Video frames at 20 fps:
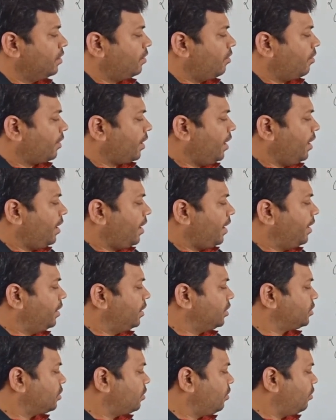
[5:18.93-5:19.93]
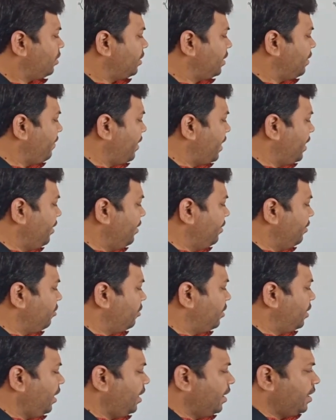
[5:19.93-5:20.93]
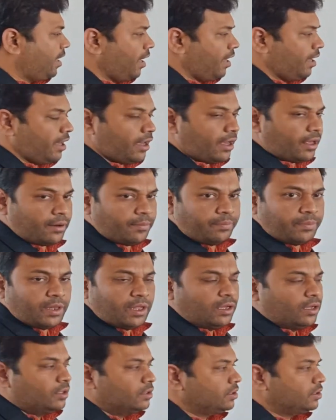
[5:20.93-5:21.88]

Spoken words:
Okay, and store the value into the k here.